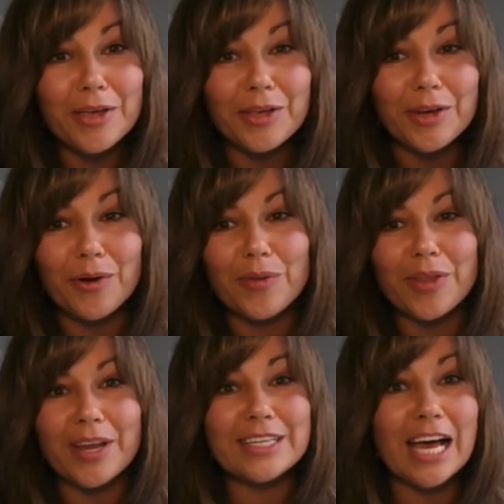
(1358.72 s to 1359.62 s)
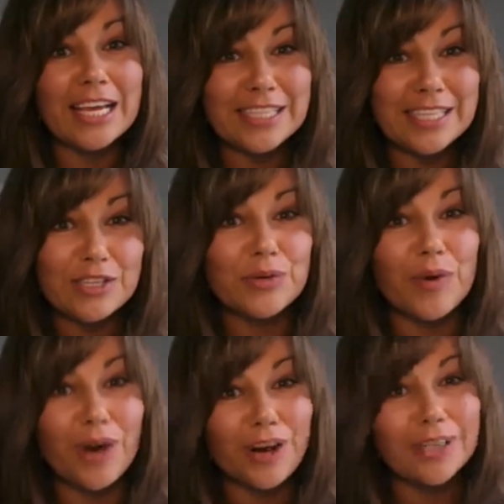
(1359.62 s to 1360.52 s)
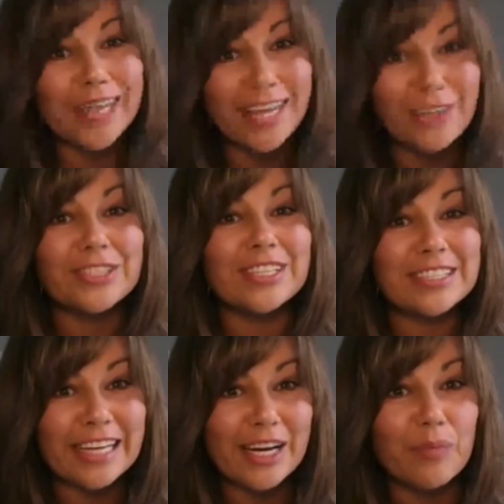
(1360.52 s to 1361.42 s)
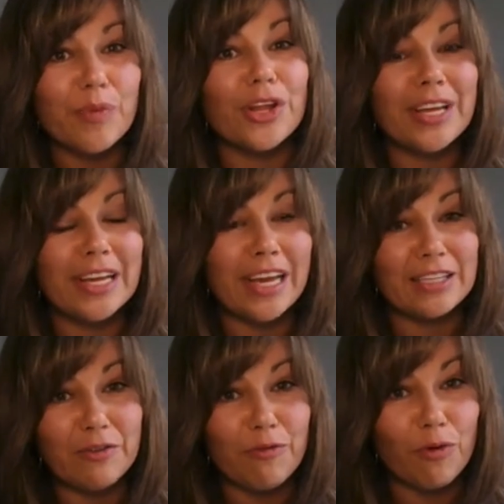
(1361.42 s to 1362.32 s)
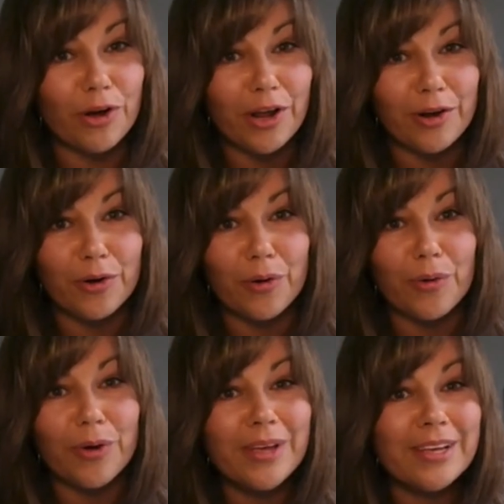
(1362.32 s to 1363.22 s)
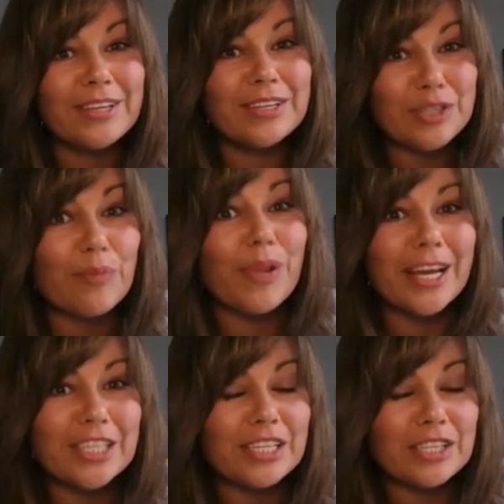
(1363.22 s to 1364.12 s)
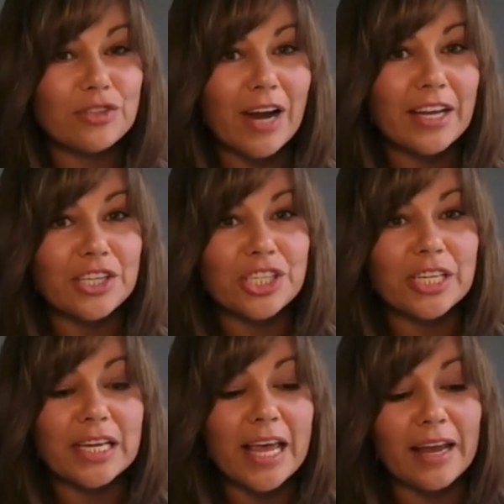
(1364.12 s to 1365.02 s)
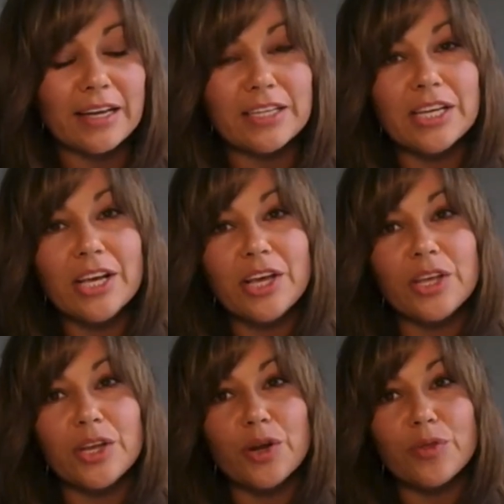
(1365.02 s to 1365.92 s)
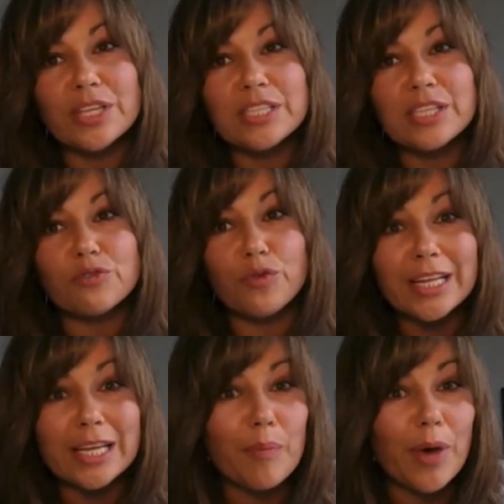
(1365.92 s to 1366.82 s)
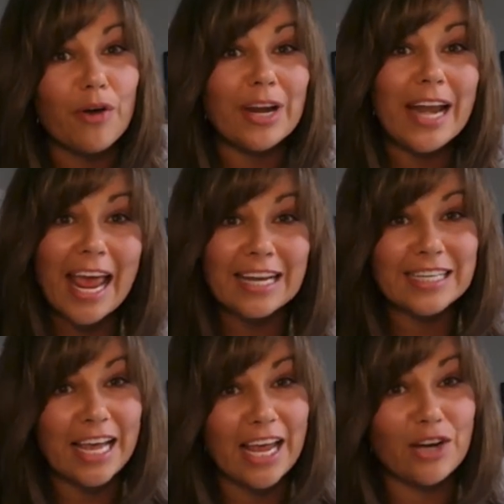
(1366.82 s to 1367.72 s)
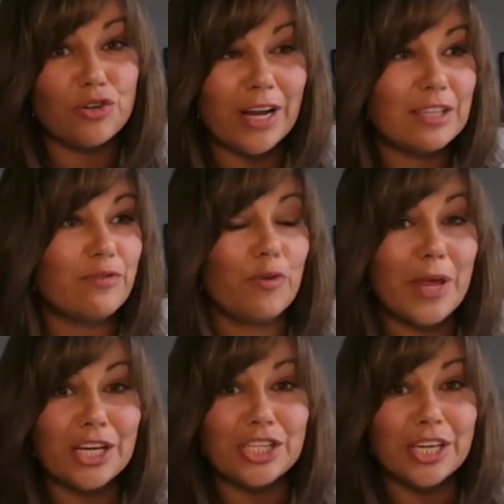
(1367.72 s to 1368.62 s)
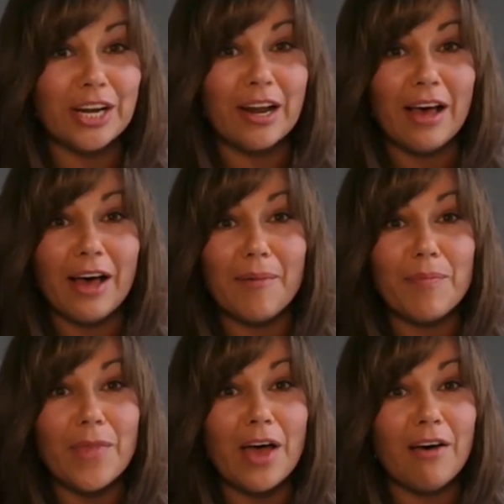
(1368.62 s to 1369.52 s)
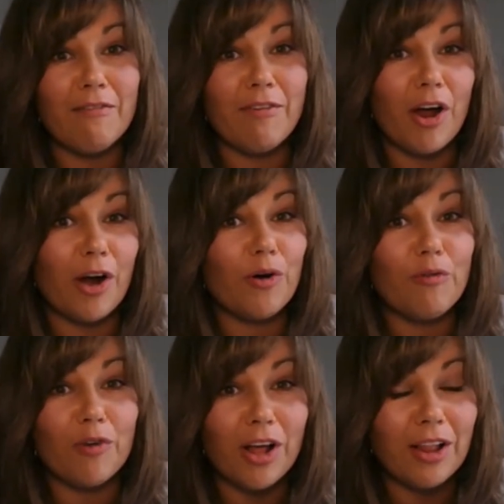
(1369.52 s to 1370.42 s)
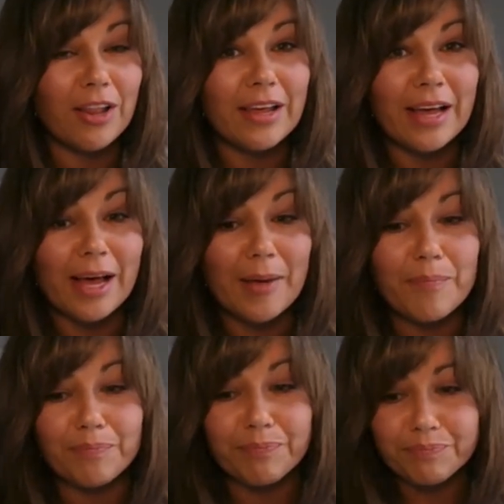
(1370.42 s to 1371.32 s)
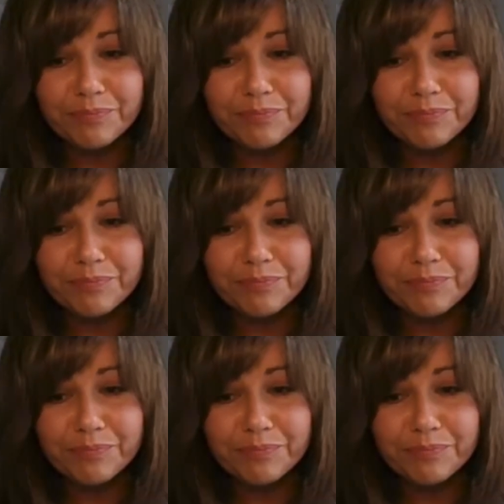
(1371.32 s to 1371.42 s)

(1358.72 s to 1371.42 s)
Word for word: you know, that ties into our tailored, sustainable, connected four point oh supply chain strategy. And, you know, this is really about an end-to-end transformation um, of our overall, um,